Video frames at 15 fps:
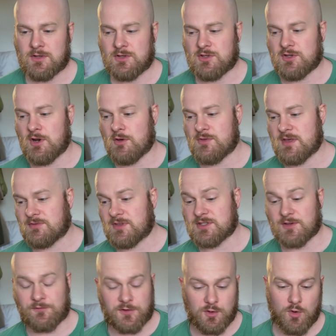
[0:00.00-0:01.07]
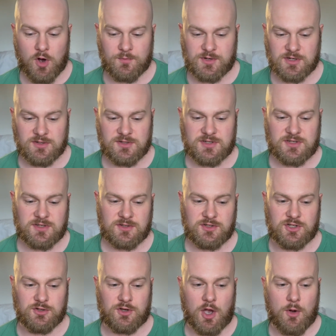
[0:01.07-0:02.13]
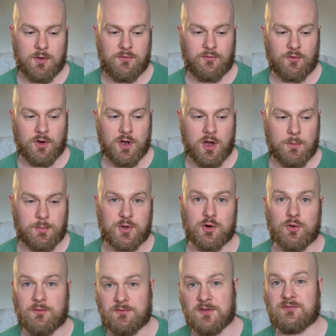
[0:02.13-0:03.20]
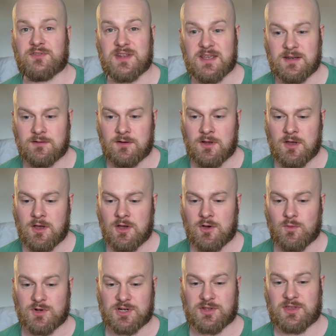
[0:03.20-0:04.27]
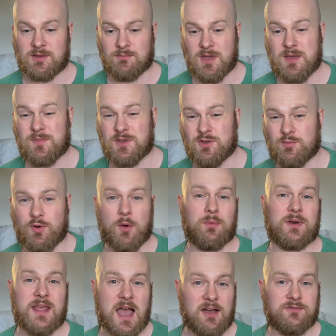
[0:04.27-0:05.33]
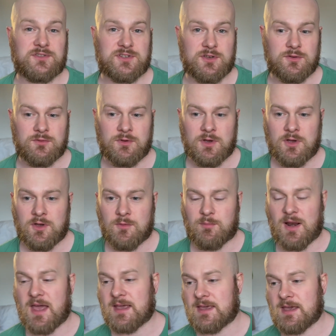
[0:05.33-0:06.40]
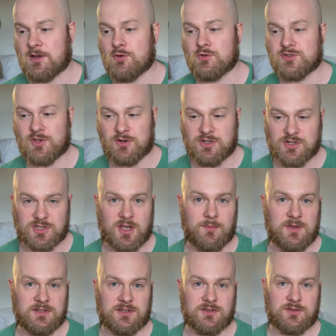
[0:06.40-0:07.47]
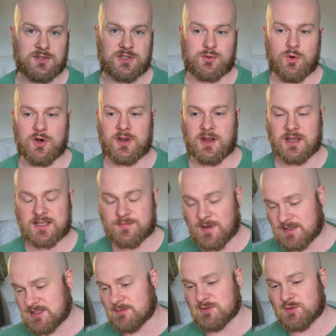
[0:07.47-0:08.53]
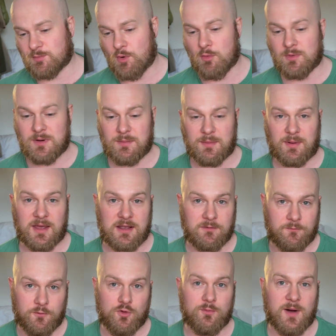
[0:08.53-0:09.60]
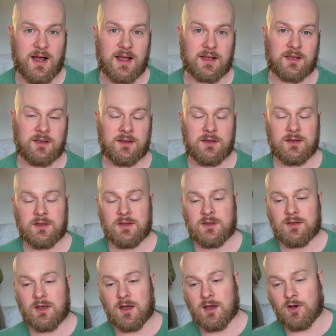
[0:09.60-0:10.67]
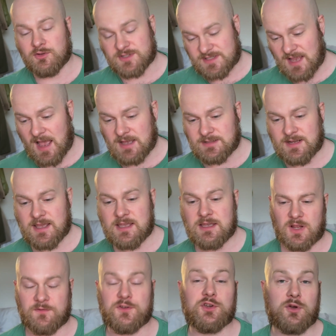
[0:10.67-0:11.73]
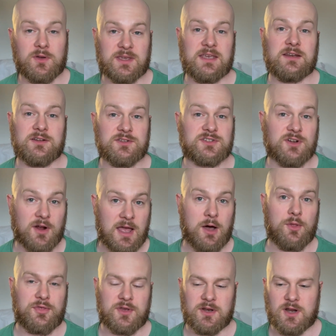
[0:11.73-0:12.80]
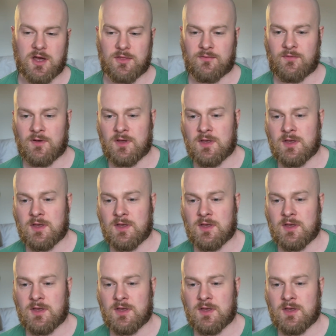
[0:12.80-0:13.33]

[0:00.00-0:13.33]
You know, there's a few options. Do you go for a pure 15, which I think maybe you probably have to? Blair Kinghorn's only just come into the squad. I expect him to probably be playing fullback on Saturday if Hugo Keenan's not healthy enough.